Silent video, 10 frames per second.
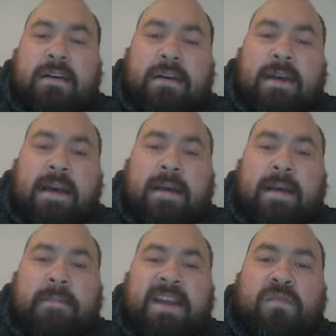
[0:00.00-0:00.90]

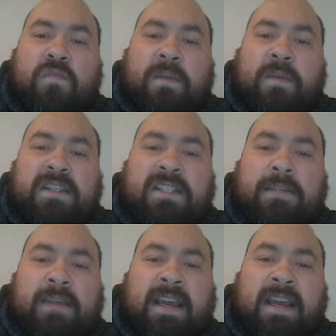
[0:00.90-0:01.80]
Matty Roberts
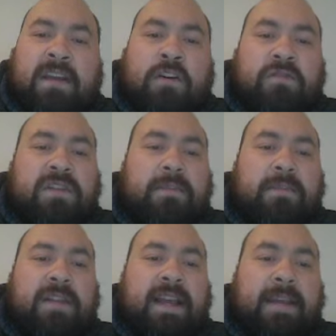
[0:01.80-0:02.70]
didn't play, Connell
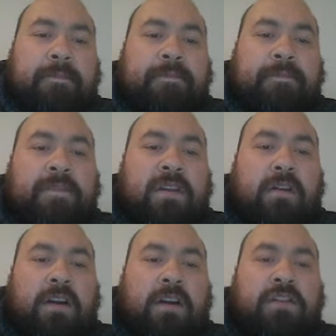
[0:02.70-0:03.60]
didn't play. All
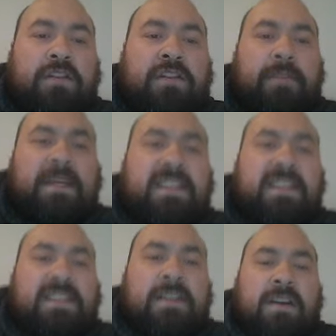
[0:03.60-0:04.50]
right, on to the
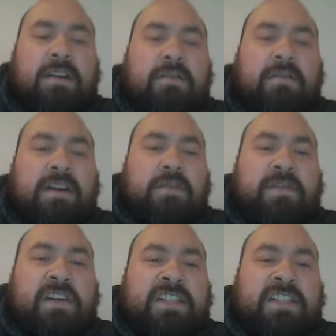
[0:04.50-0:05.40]
mids. Well,
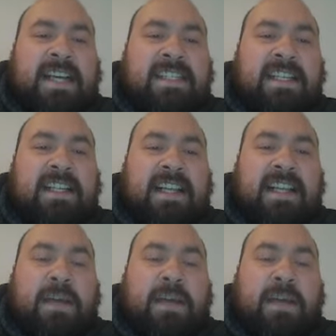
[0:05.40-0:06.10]
we've got Jack Sinclair,